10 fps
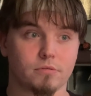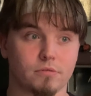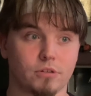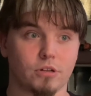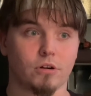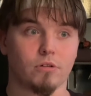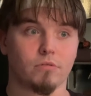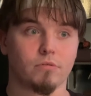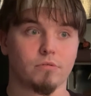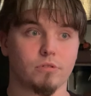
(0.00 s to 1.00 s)

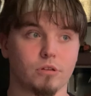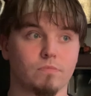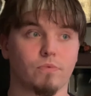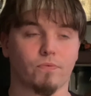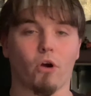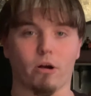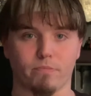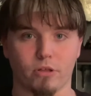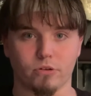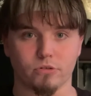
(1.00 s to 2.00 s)
the Frog
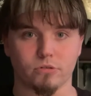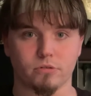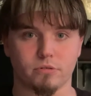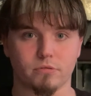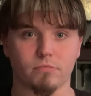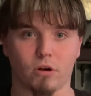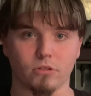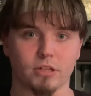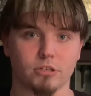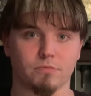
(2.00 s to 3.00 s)
Brothers are
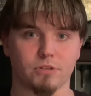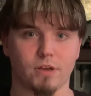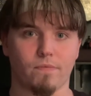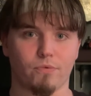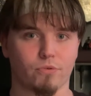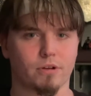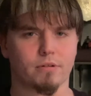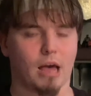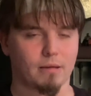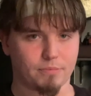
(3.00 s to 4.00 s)
led to believe through
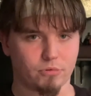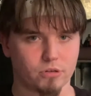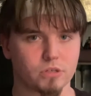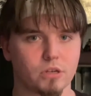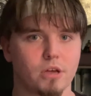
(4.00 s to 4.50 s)
comic books